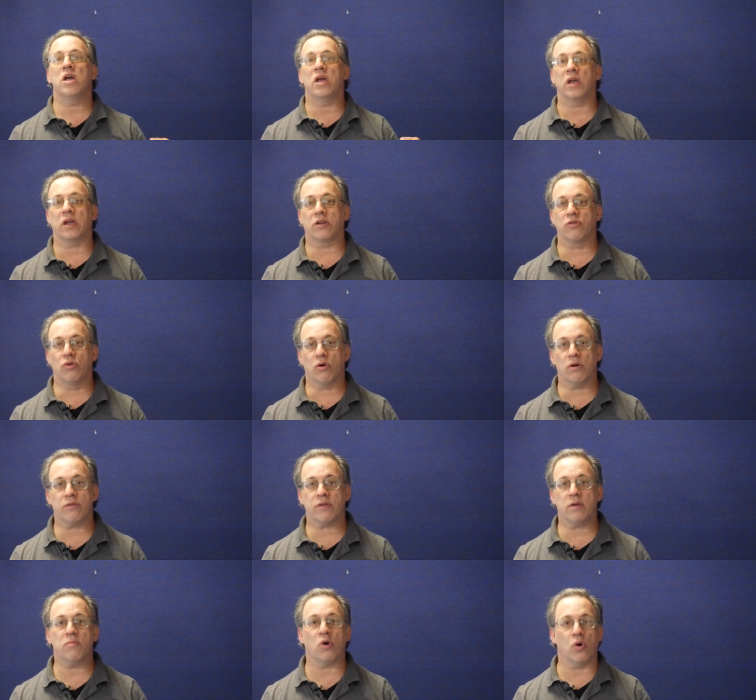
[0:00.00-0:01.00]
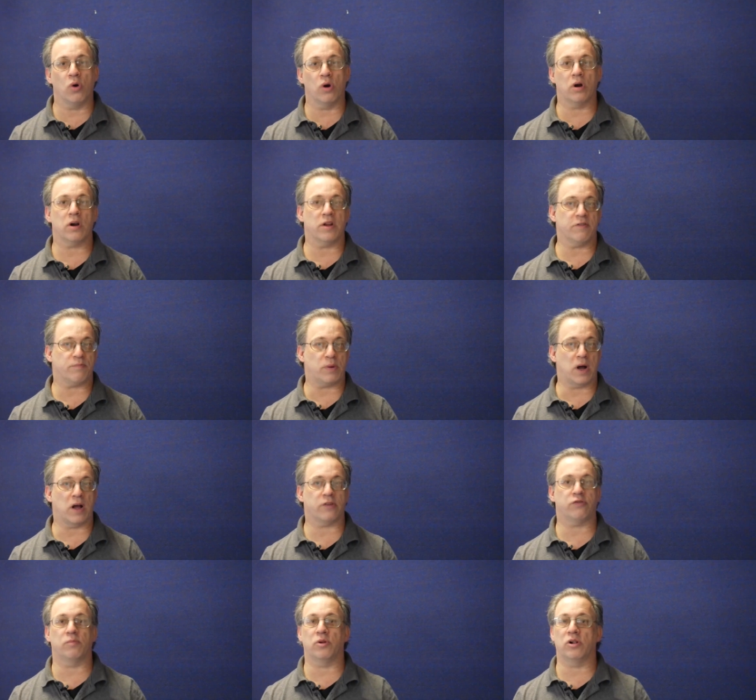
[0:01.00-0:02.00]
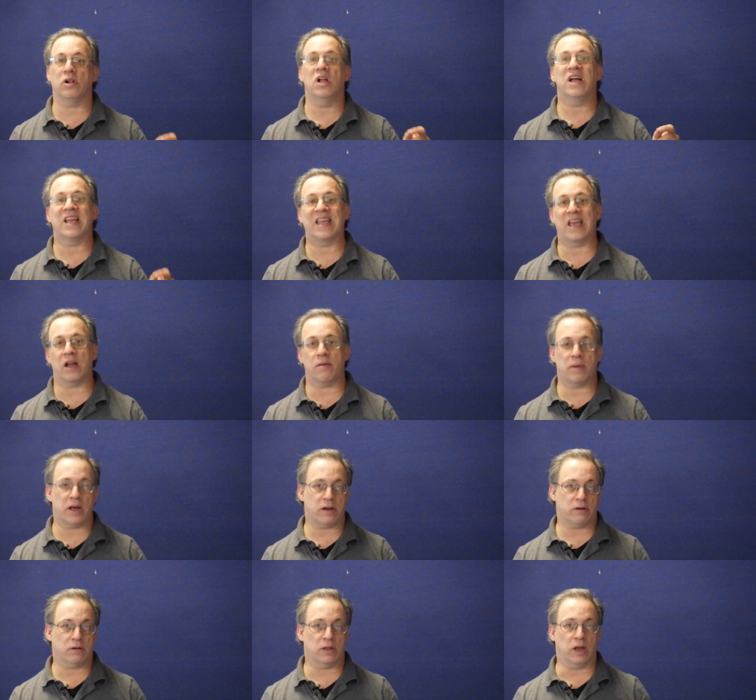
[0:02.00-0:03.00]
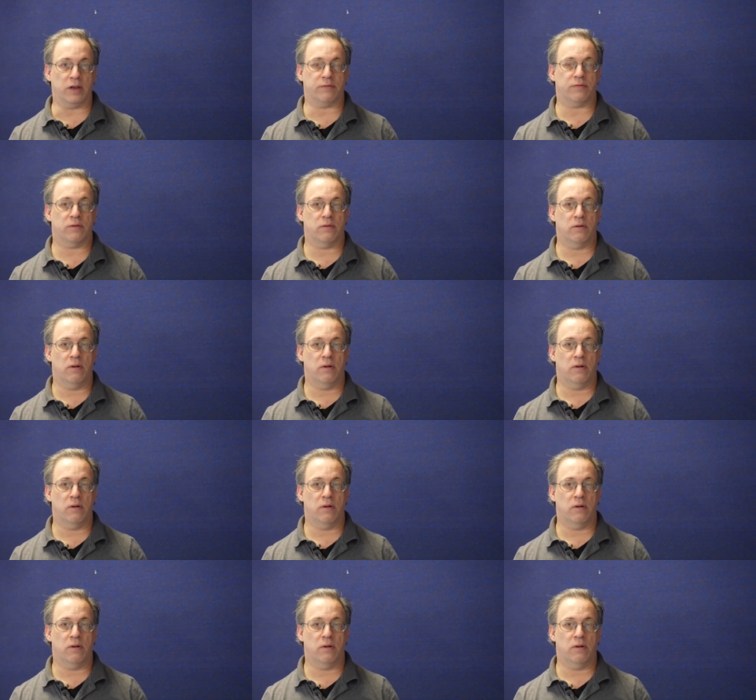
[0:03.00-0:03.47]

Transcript: Ignore them, or if possible, get them out of your life.